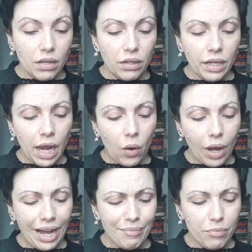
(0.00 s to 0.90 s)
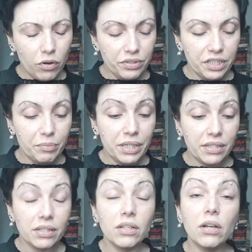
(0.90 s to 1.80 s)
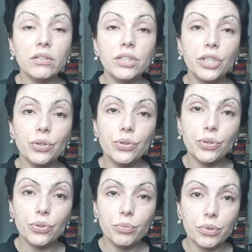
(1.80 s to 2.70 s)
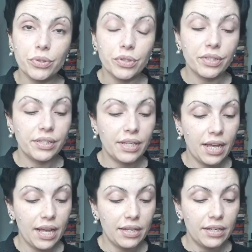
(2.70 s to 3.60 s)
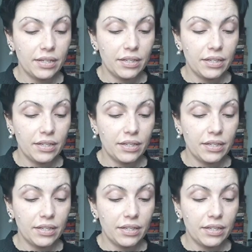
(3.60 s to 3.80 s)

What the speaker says: Now I bought it because another YouTuber said,